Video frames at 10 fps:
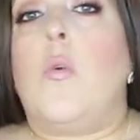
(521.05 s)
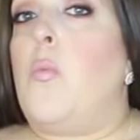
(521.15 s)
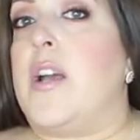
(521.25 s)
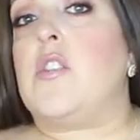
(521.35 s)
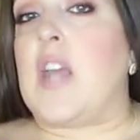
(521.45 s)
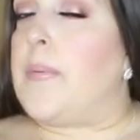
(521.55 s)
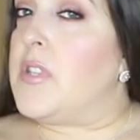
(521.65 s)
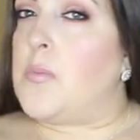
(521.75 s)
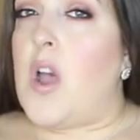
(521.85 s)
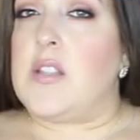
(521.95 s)
what
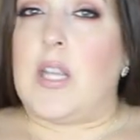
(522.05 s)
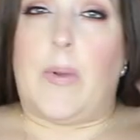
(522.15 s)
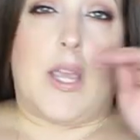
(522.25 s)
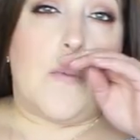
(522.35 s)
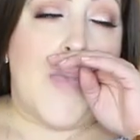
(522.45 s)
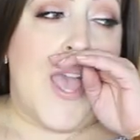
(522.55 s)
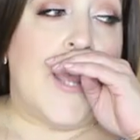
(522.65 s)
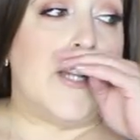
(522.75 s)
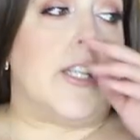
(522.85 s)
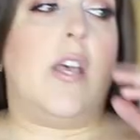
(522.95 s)
strapless bras I
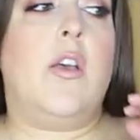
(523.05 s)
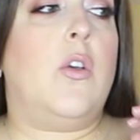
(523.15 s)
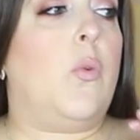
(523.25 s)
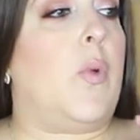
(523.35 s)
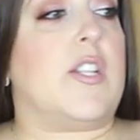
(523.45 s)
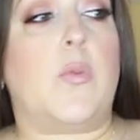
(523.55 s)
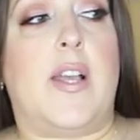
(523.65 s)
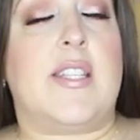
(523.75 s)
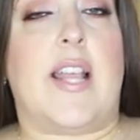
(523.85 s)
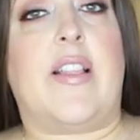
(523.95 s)
recommend, which
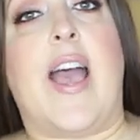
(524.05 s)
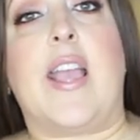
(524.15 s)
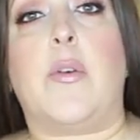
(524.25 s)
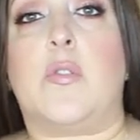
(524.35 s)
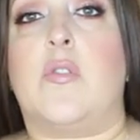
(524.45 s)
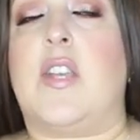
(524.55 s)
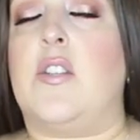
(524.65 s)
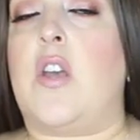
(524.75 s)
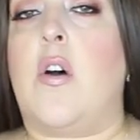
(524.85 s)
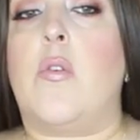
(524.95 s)
ones I like, which ones I
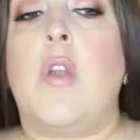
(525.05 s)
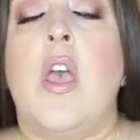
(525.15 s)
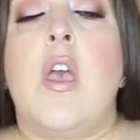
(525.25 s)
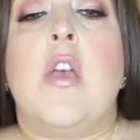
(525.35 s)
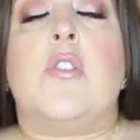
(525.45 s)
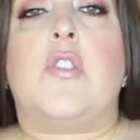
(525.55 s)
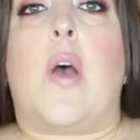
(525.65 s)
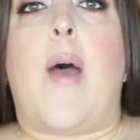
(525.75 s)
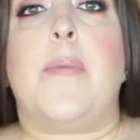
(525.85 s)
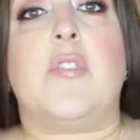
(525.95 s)
don't.
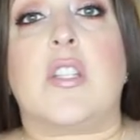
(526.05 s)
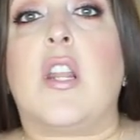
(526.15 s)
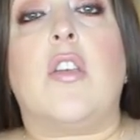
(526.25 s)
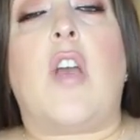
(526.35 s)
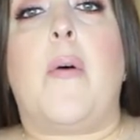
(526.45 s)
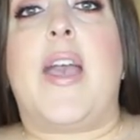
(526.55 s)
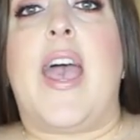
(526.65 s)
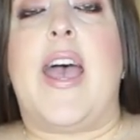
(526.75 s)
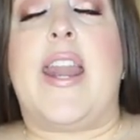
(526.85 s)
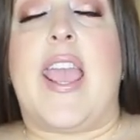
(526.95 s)
So I'm just going to go
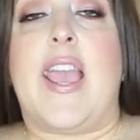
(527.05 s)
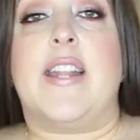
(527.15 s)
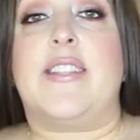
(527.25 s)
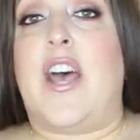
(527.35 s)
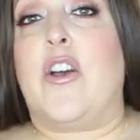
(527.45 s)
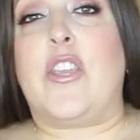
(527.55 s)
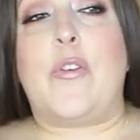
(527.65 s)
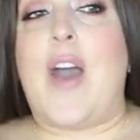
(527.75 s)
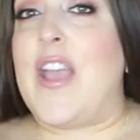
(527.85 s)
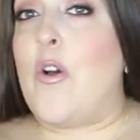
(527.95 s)
ahead and tell
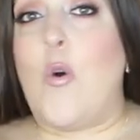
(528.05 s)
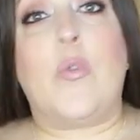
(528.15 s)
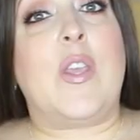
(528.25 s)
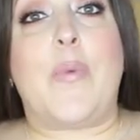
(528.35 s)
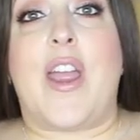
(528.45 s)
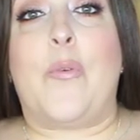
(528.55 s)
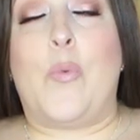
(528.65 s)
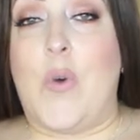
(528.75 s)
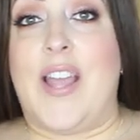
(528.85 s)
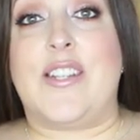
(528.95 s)
you I only wear
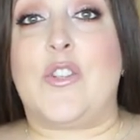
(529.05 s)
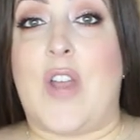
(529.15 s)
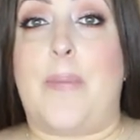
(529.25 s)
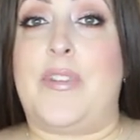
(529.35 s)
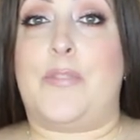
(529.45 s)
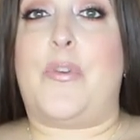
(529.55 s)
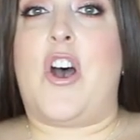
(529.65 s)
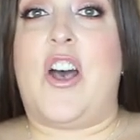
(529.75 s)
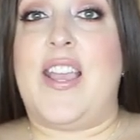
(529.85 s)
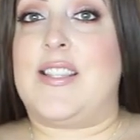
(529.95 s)
one strapless
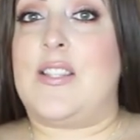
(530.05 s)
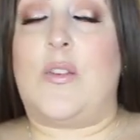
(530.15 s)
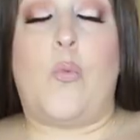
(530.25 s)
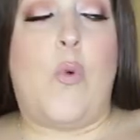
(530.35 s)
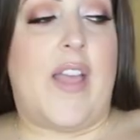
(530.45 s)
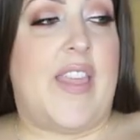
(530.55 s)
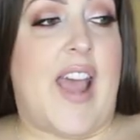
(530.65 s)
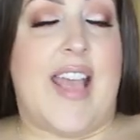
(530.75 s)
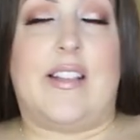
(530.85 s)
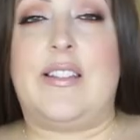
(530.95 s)
bra. It's one
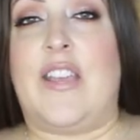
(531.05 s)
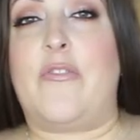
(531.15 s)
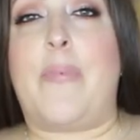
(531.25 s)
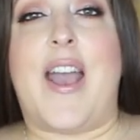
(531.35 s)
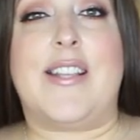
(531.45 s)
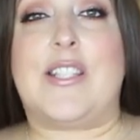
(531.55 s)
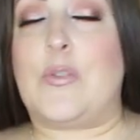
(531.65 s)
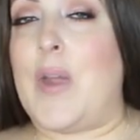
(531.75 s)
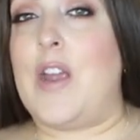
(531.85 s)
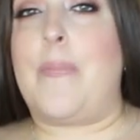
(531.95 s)
that I live by,
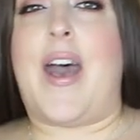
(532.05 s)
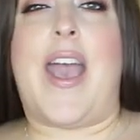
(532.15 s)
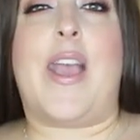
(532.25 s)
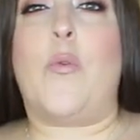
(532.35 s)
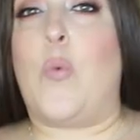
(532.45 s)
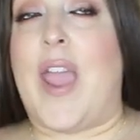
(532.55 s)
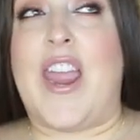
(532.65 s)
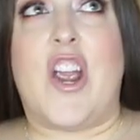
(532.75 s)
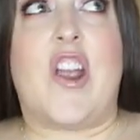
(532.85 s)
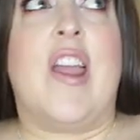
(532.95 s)
swear by,
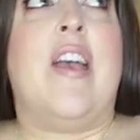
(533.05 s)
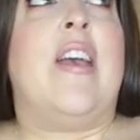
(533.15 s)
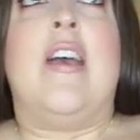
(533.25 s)
wear